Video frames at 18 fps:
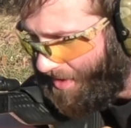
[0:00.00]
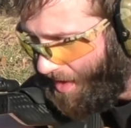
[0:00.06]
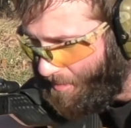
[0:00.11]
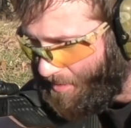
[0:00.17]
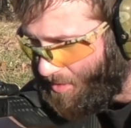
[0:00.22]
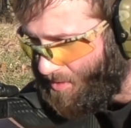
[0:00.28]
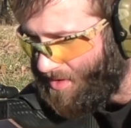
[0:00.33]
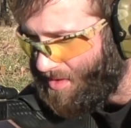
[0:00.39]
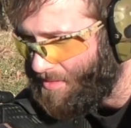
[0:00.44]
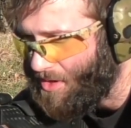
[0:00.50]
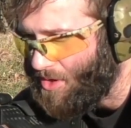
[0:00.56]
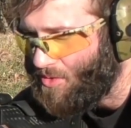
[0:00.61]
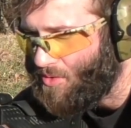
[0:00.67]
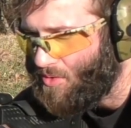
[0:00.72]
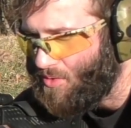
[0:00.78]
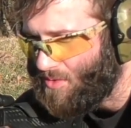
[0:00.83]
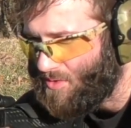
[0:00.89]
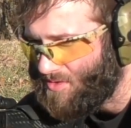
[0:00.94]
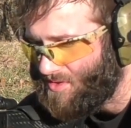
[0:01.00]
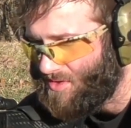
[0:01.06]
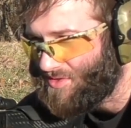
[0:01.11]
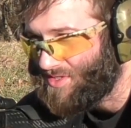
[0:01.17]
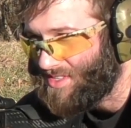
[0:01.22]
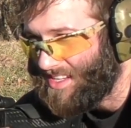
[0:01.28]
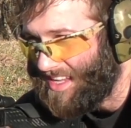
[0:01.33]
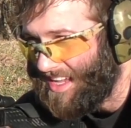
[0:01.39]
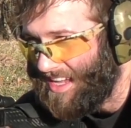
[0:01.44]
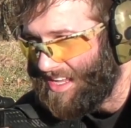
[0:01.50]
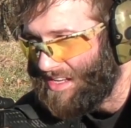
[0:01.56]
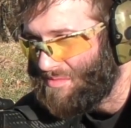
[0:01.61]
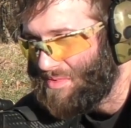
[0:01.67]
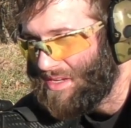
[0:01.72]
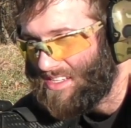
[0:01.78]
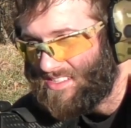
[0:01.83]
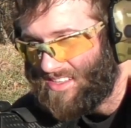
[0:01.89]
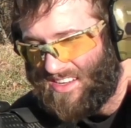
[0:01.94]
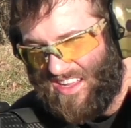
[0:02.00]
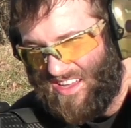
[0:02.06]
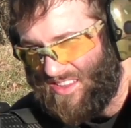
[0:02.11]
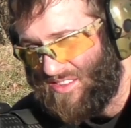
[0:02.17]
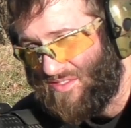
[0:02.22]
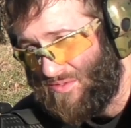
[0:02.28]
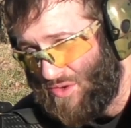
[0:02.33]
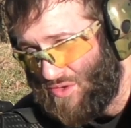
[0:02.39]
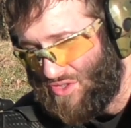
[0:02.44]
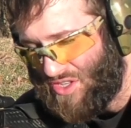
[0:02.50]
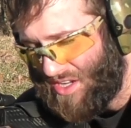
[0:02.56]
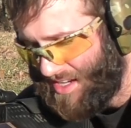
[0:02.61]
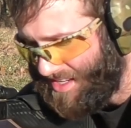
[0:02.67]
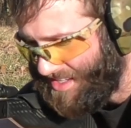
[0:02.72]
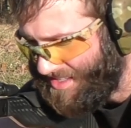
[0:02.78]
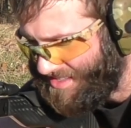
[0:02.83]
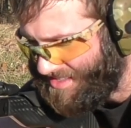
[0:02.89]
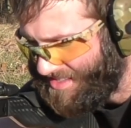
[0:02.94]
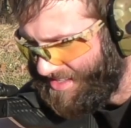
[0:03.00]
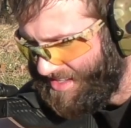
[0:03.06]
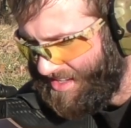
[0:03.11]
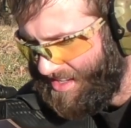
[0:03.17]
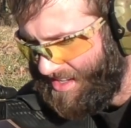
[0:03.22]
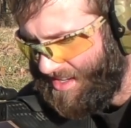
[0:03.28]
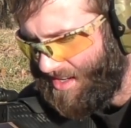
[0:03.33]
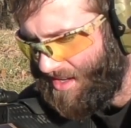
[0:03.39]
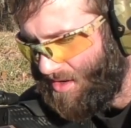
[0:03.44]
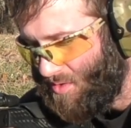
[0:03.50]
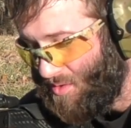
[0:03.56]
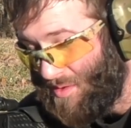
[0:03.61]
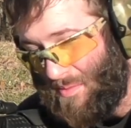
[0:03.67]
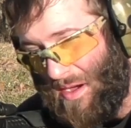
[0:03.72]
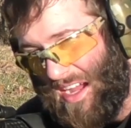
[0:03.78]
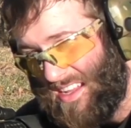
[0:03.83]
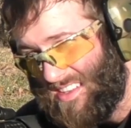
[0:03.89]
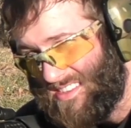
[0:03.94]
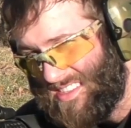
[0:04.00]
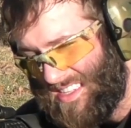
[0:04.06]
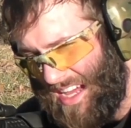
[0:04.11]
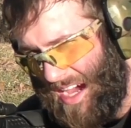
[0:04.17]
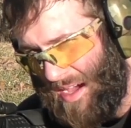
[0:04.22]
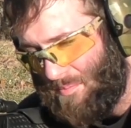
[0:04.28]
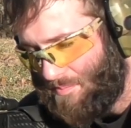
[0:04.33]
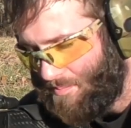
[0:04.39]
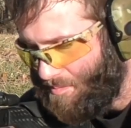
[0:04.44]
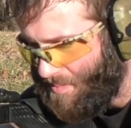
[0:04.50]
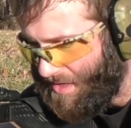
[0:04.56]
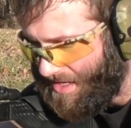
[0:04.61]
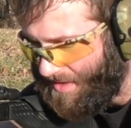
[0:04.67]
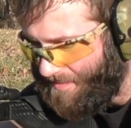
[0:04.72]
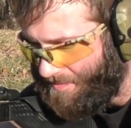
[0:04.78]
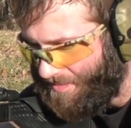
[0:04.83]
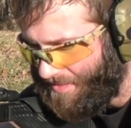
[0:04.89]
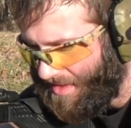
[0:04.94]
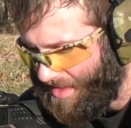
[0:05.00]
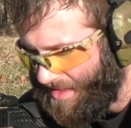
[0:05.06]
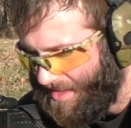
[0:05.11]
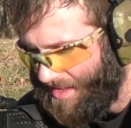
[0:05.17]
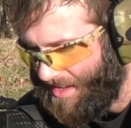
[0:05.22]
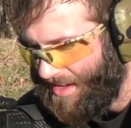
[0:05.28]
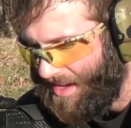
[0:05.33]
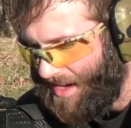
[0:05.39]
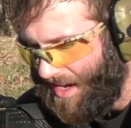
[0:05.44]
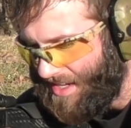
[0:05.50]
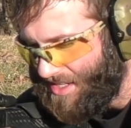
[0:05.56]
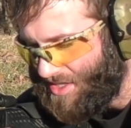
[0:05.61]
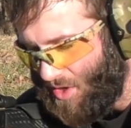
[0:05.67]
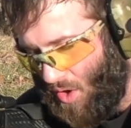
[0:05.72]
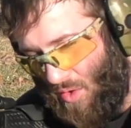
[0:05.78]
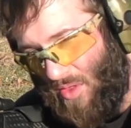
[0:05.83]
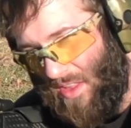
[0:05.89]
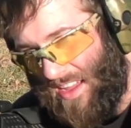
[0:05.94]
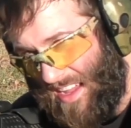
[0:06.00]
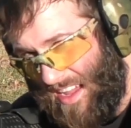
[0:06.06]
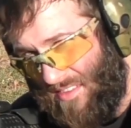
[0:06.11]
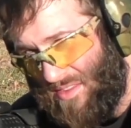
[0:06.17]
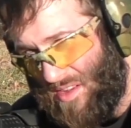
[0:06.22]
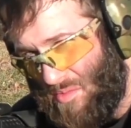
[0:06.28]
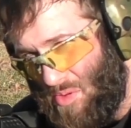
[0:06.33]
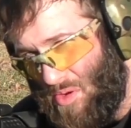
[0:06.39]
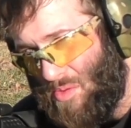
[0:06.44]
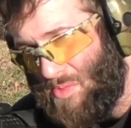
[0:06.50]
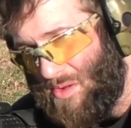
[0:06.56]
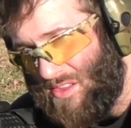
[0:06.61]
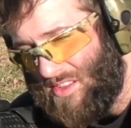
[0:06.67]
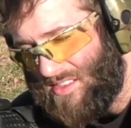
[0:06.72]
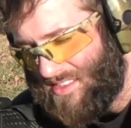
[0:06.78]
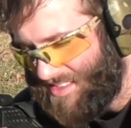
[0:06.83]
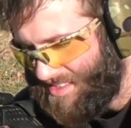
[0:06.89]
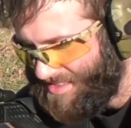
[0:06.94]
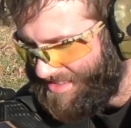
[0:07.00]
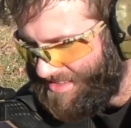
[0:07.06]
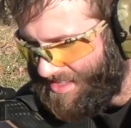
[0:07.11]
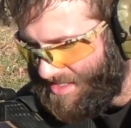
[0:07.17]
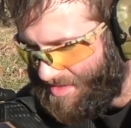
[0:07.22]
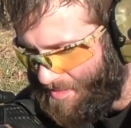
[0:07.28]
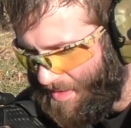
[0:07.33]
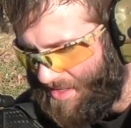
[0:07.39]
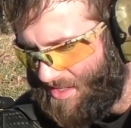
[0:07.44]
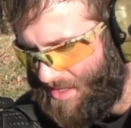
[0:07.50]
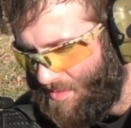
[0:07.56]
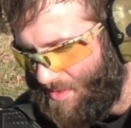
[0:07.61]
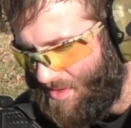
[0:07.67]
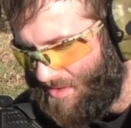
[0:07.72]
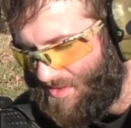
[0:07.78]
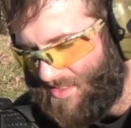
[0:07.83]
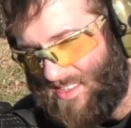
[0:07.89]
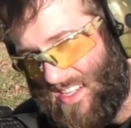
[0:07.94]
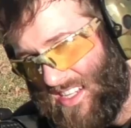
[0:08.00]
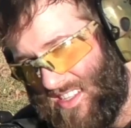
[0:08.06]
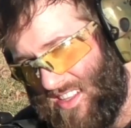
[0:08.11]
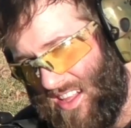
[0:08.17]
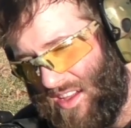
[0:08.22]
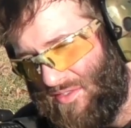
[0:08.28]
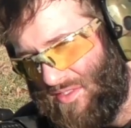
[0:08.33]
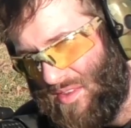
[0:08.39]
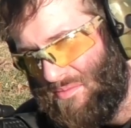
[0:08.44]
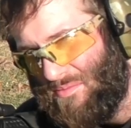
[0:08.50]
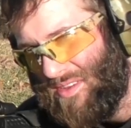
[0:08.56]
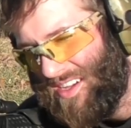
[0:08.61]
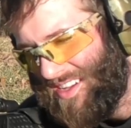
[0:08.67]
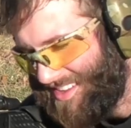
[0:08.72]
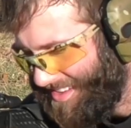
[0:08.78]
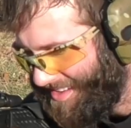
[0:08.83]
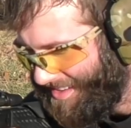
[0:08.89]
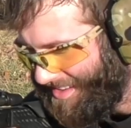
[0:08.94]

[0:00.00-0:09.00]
I'm gonna run the barrel cooler as long as I can and based on how this first shot is, we might stop. But I don't like having to pull bullets, especially when there's six left, but